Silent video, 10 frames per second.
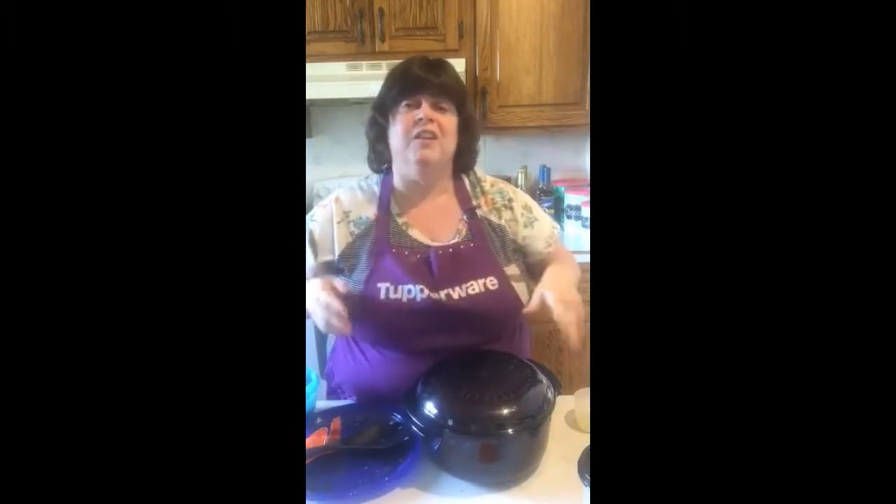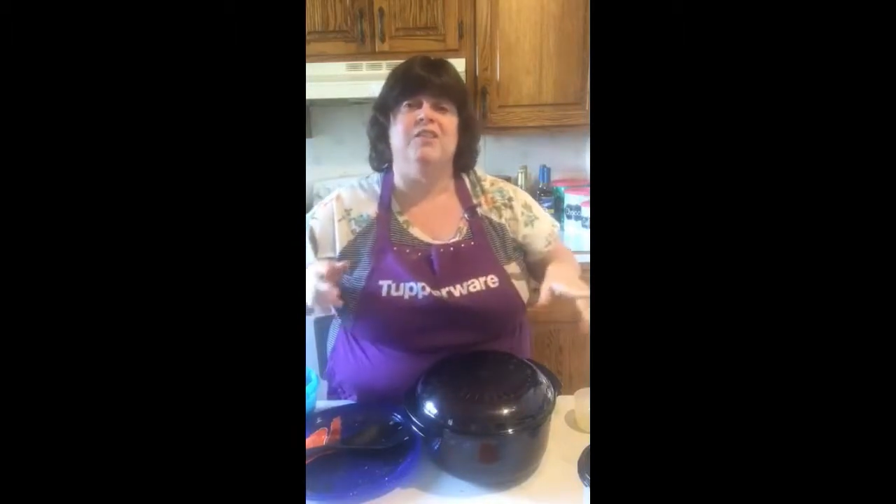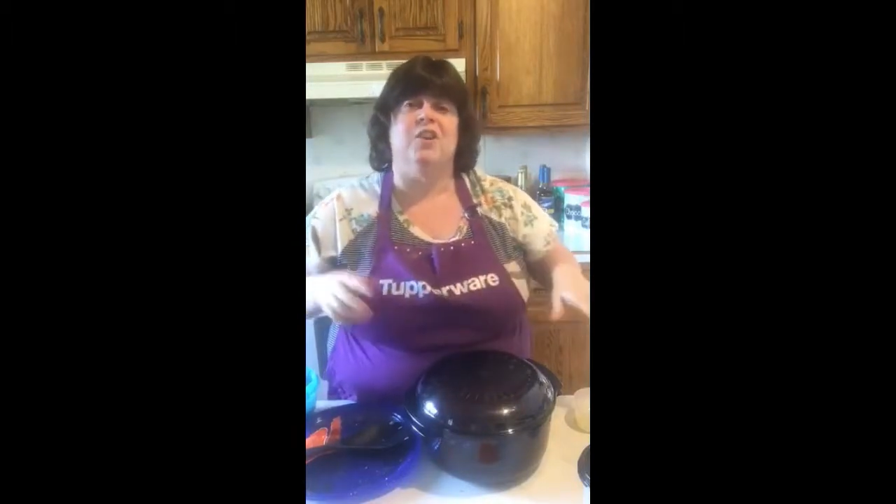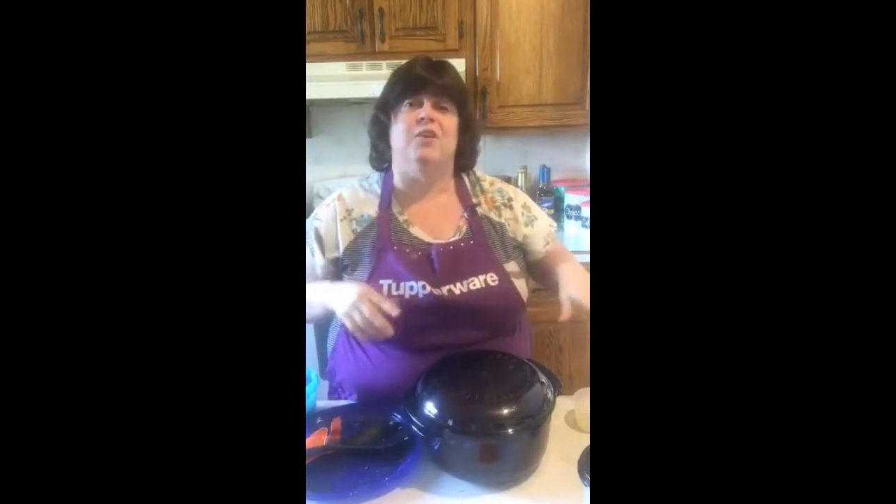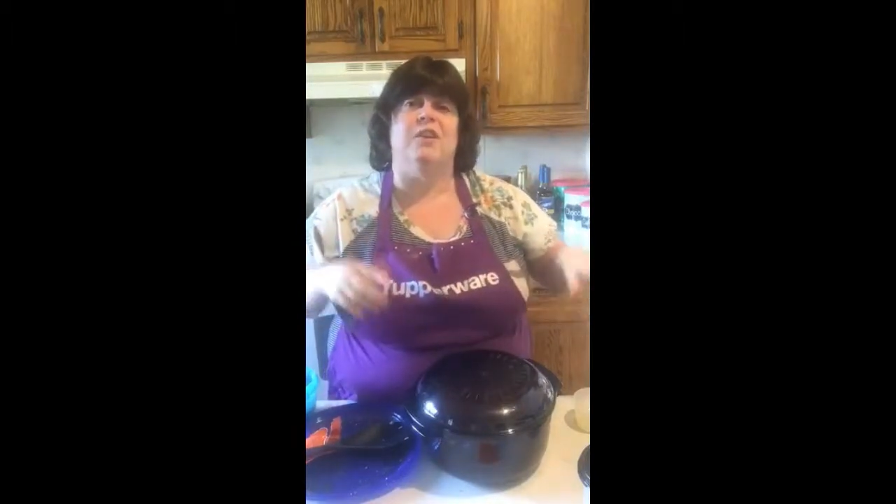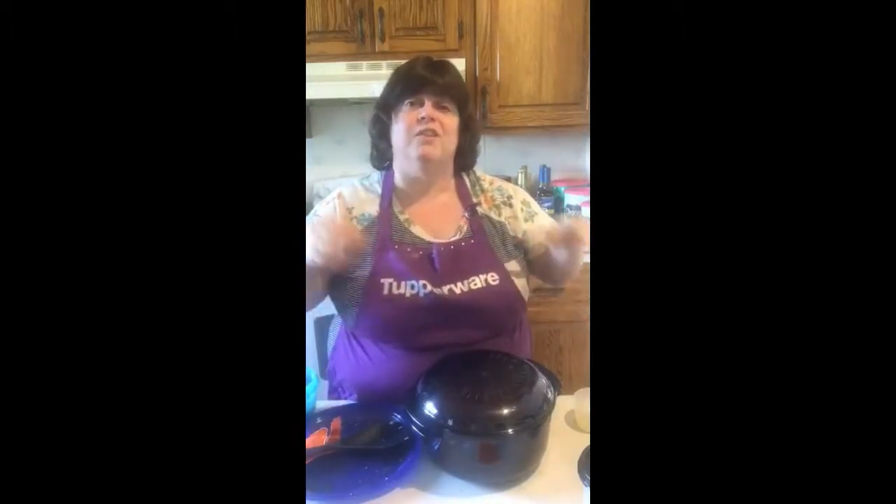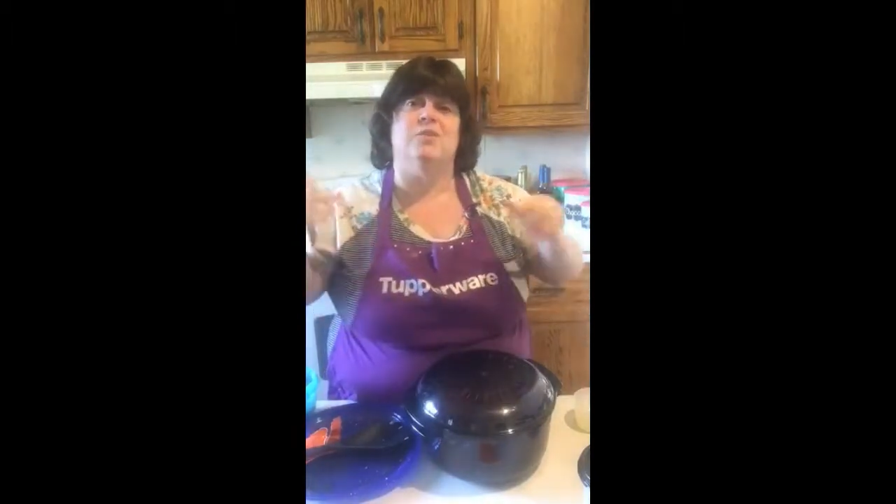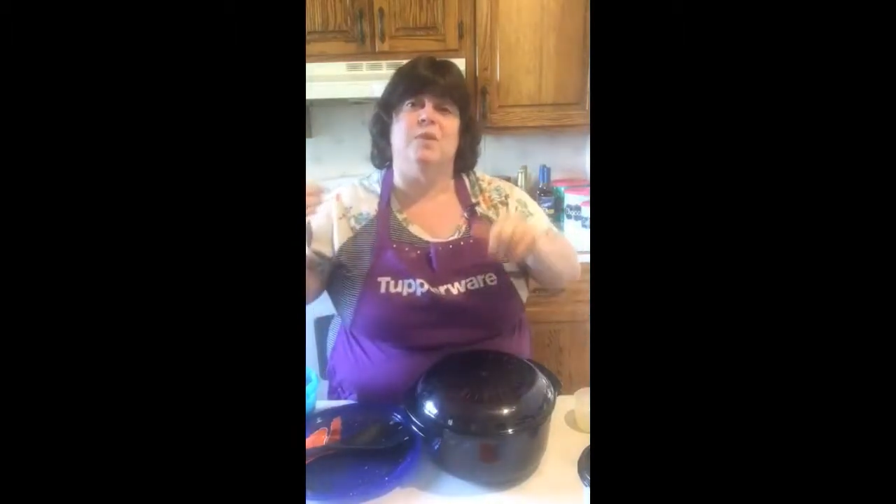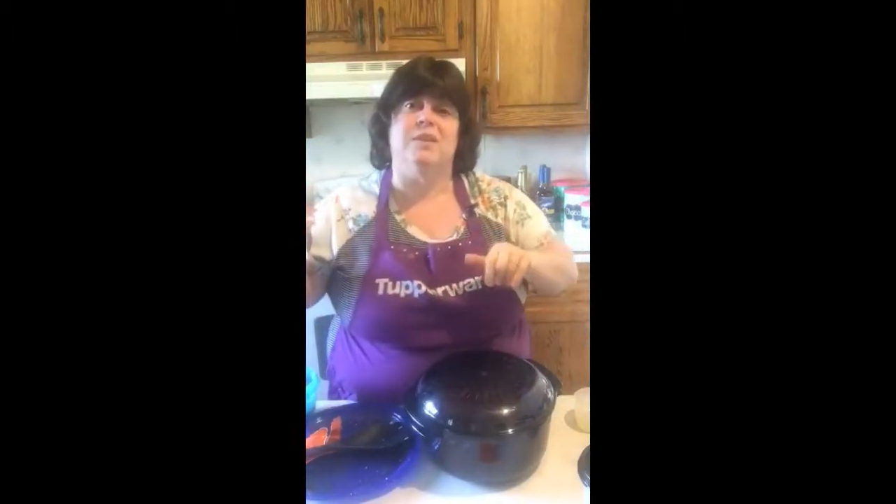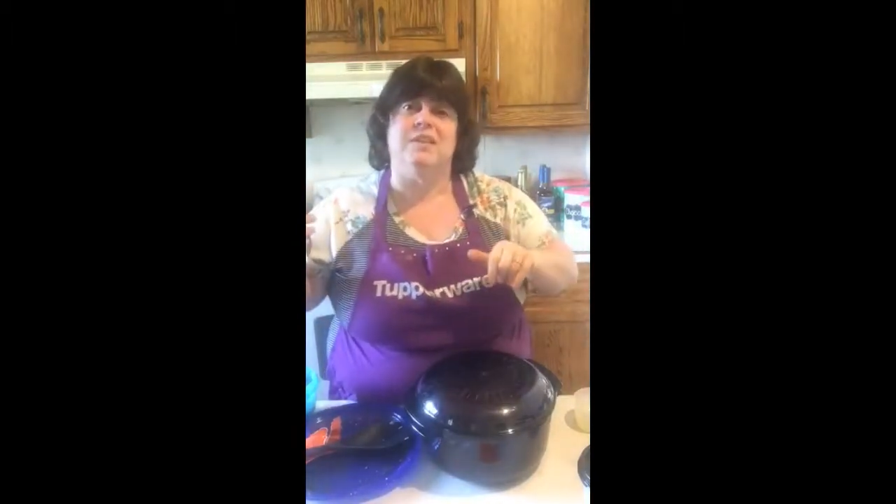So he's
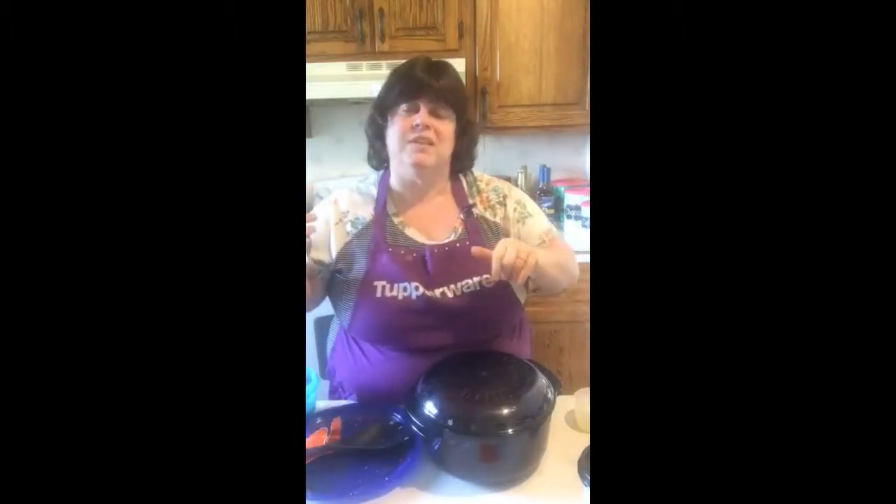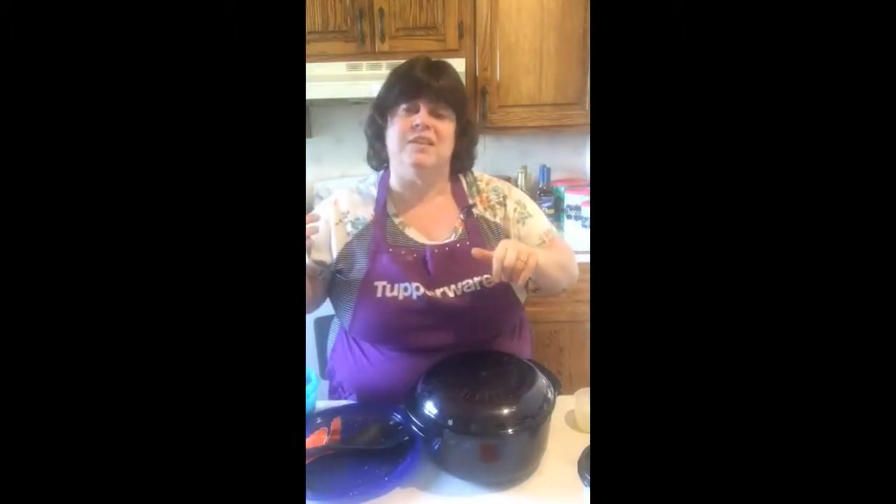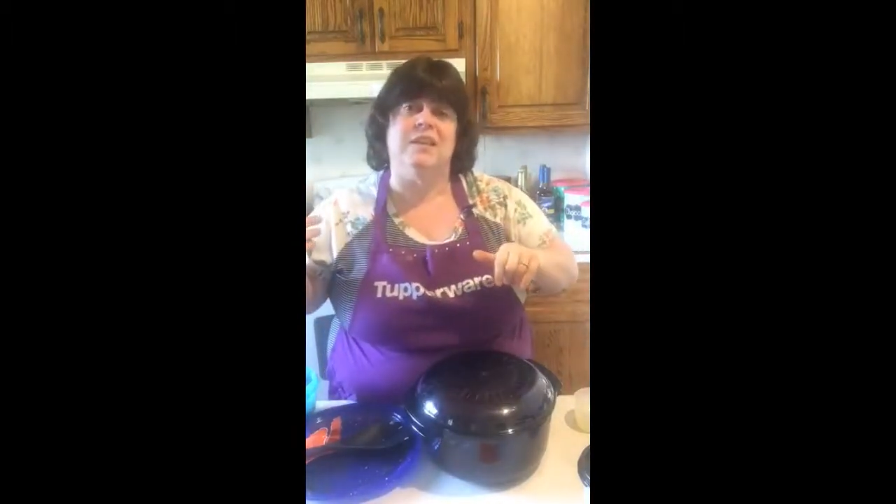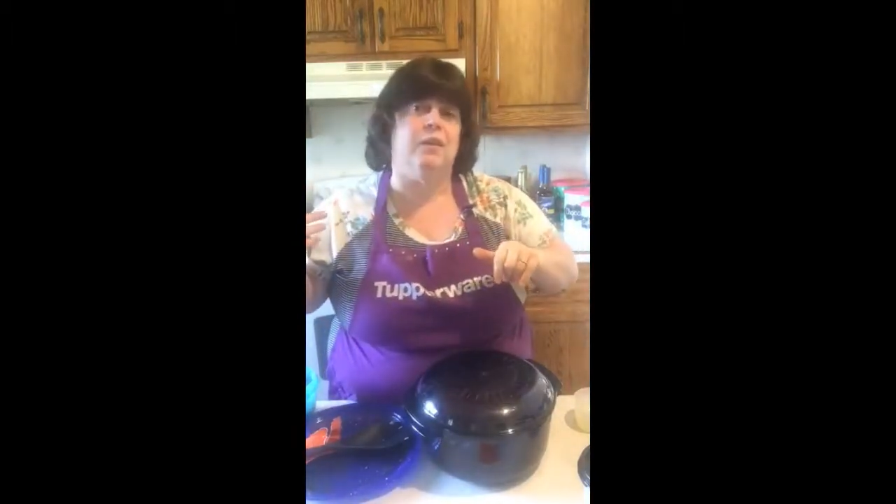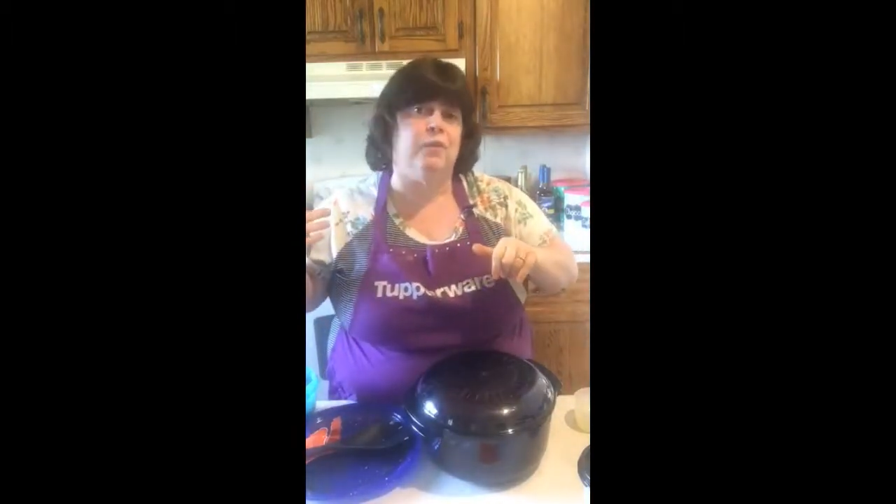going to sit